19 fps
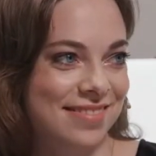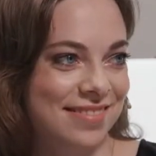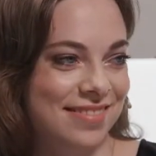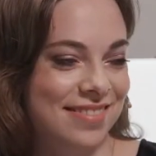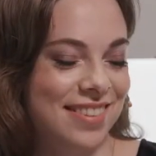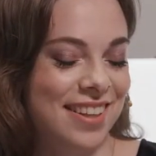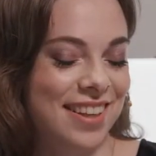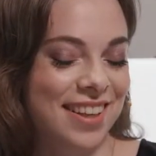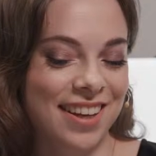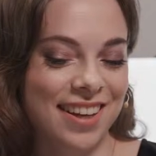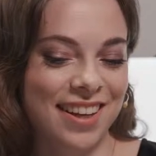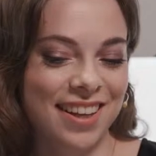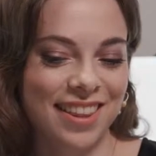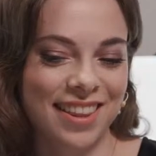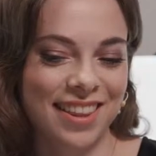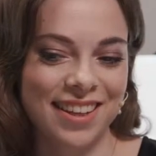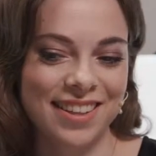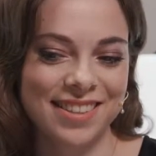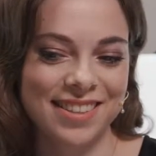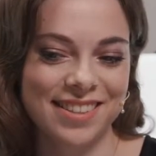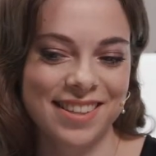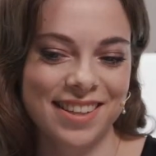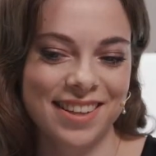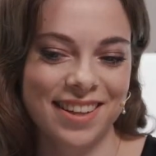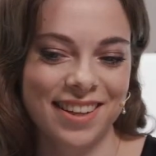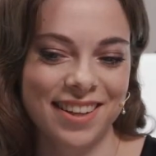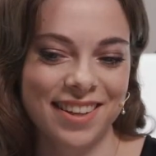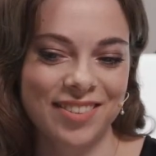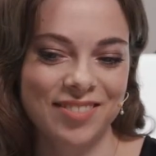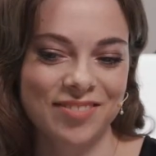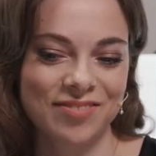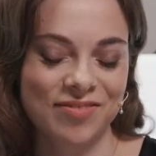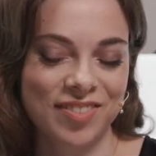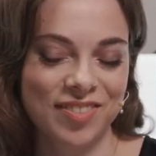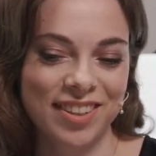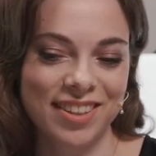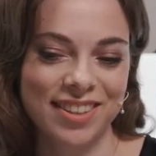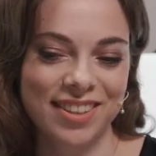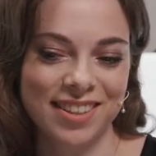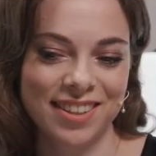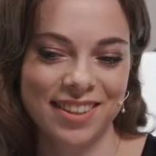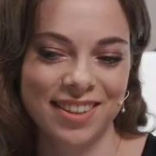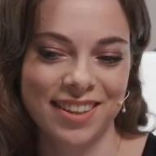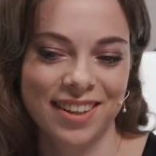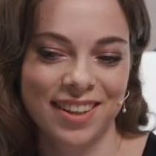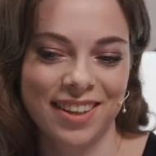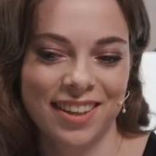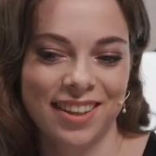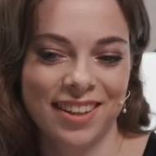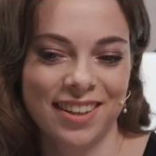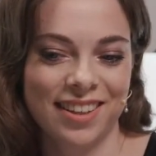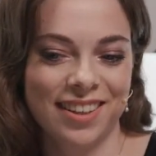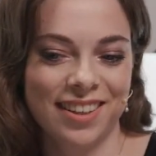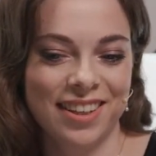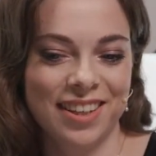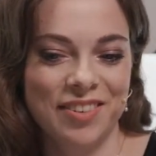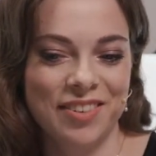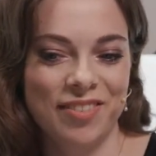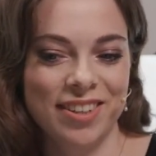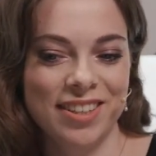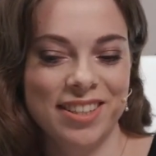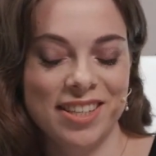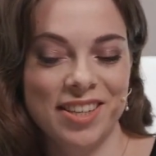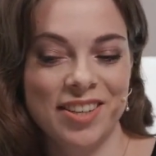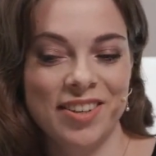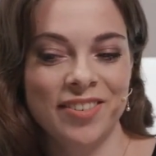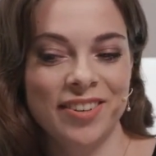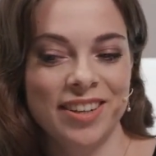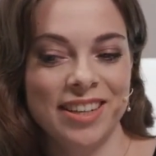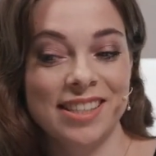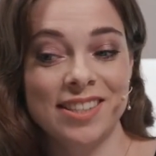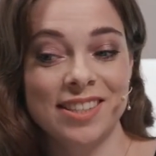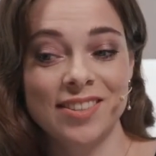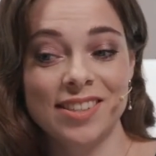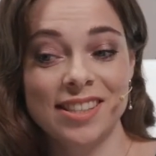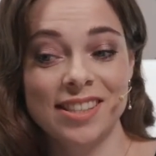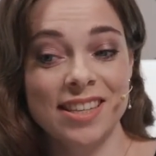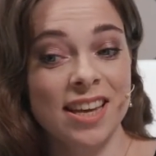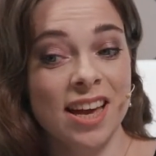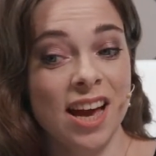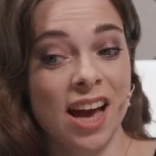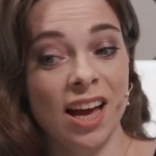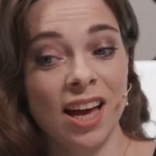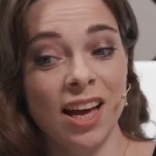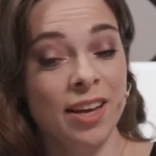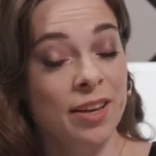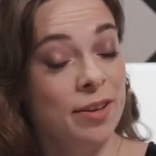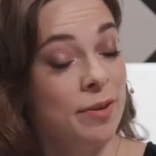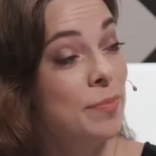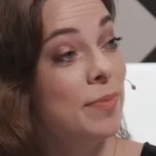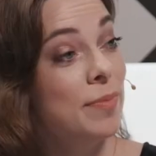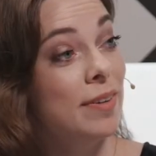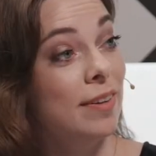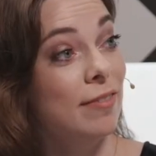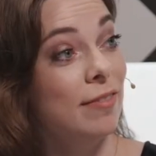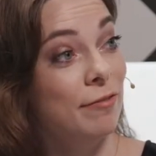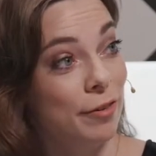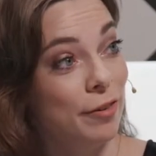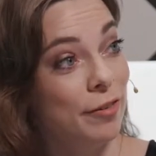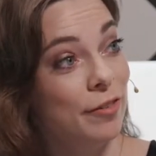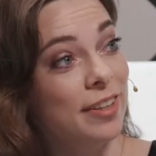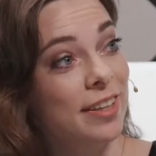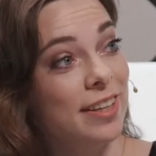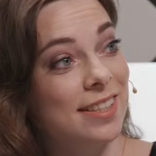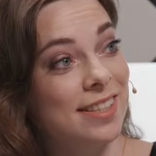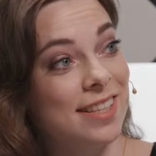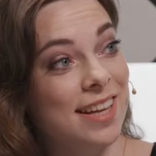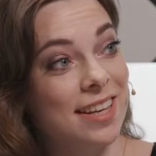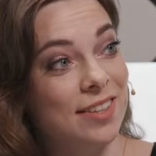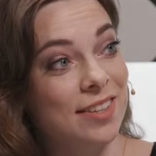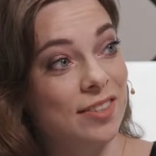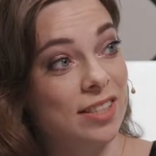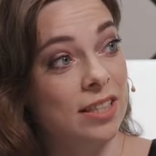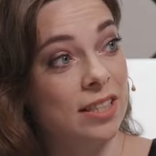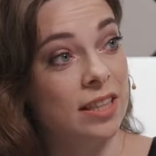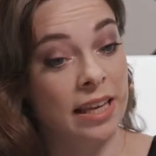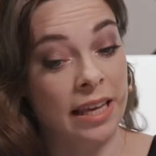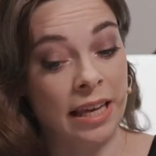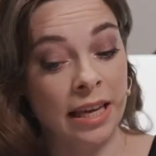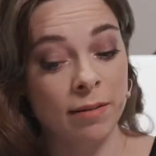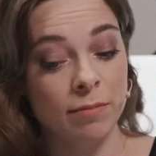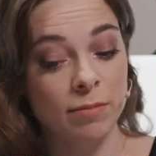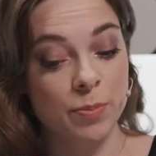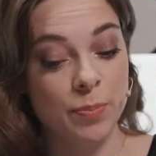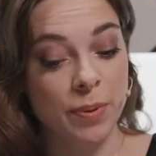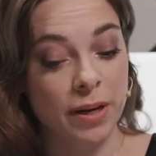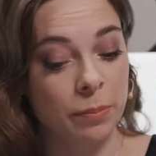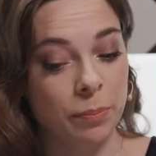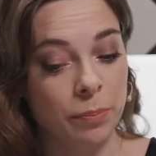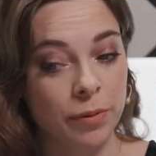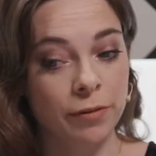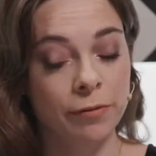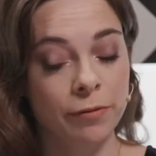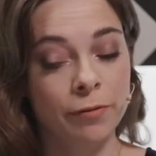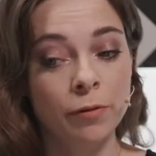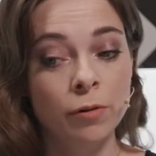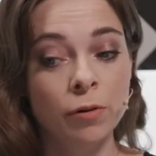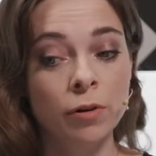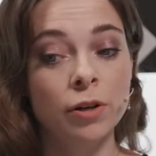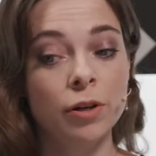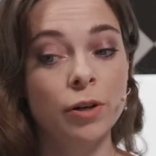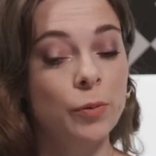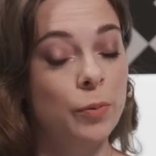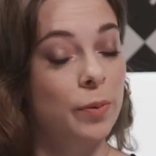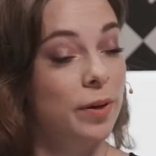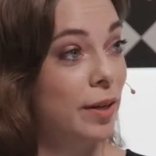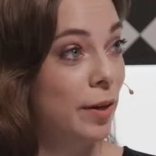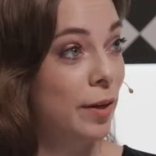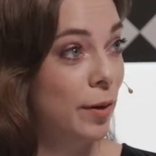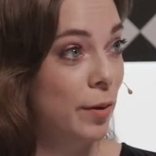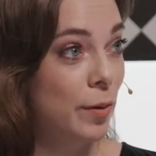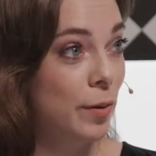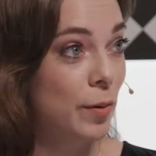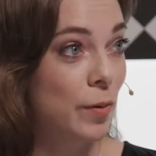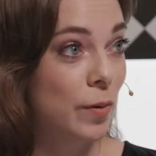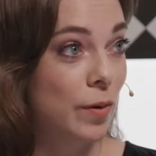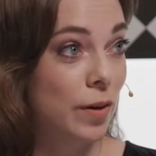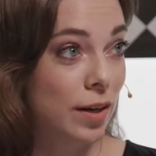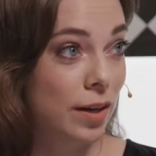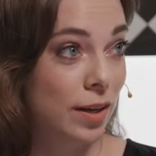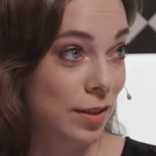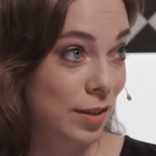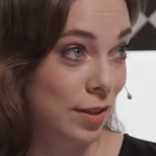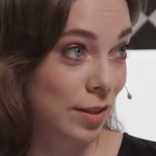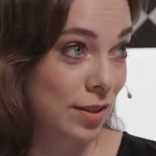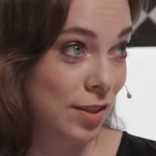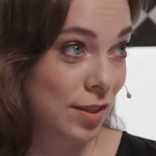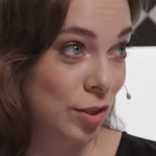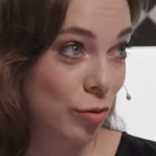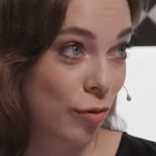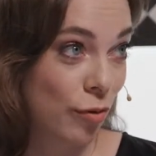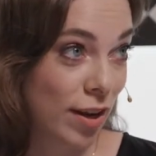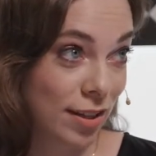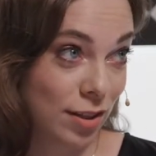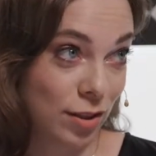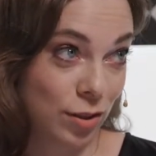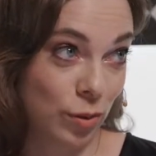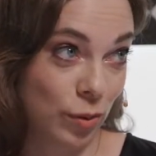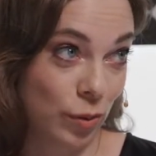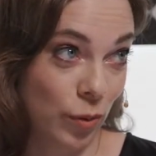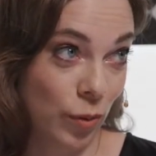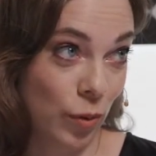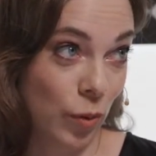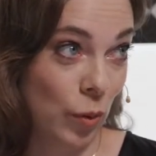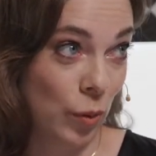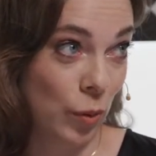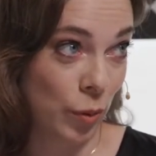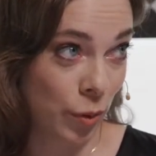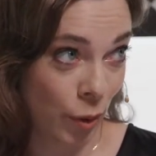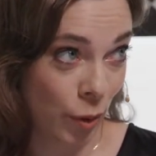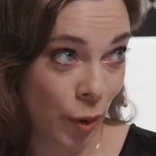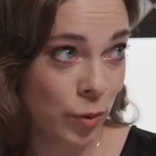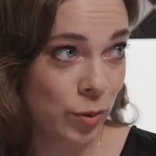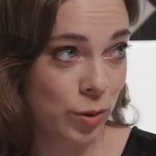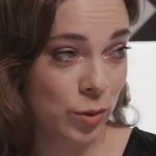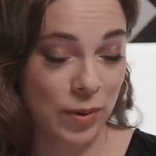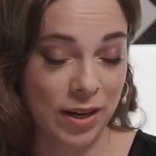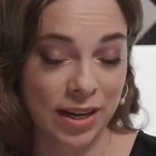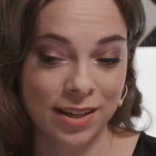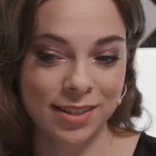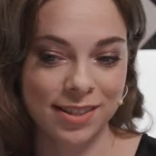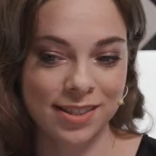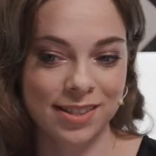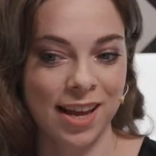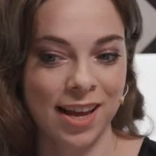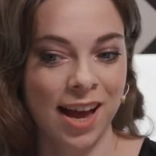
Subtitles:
Yeah, that's pretty curious to see. I am very excited to see the games, but before we go straight to those ones,